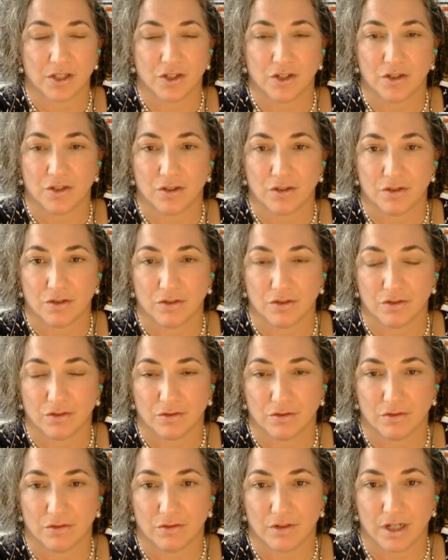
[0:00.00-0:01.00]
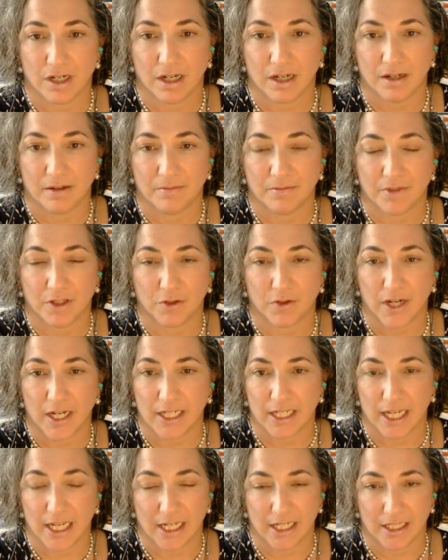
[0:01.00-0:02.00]
to the Grand
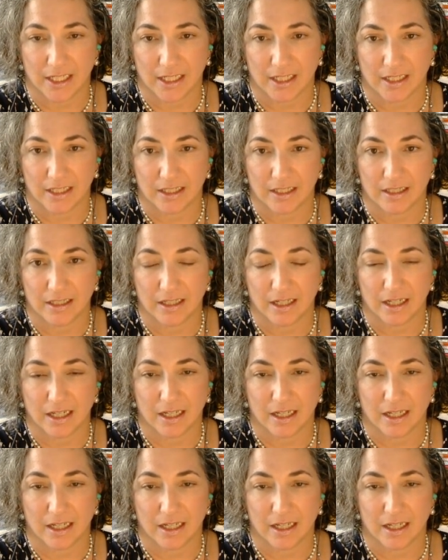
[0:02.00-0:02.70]
Canyon,